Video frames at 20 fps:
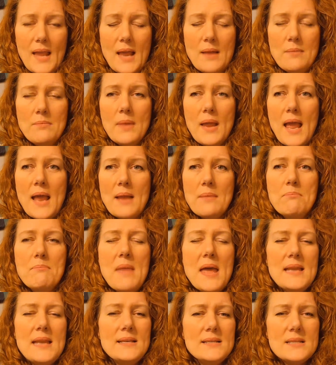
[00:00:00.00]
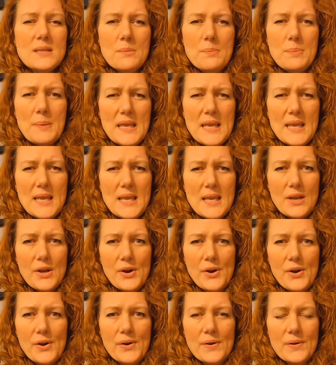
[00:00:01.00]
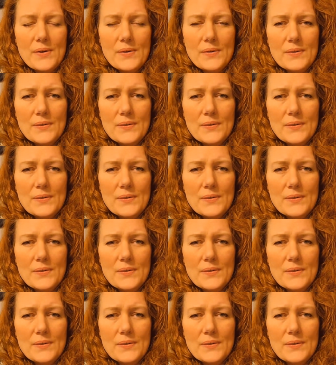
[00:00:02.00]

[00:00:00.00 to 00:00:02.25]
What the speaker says: and meant to be here.